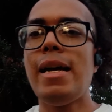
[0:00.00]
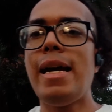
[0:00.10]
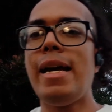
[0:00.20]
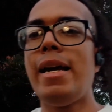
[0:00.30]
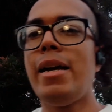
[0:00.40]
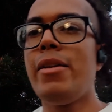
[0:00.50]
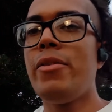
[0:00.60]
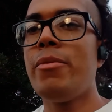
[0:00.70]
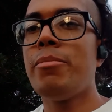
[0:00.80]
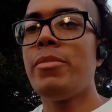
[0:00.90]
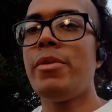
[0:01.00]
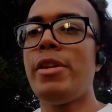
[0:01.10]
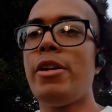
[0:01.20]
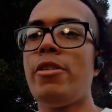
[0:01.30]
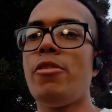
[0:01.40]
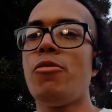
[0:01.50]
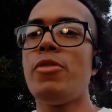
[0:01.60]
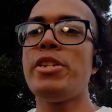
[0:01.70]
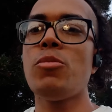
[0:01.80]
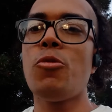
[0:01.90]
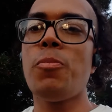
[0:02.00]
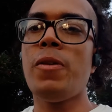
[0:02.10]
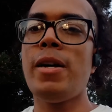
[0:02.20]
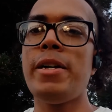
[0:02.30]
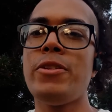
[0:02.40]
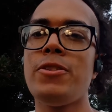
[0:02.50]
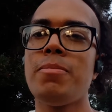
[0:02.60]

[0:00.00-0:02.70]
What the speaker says: and they're reasonable price,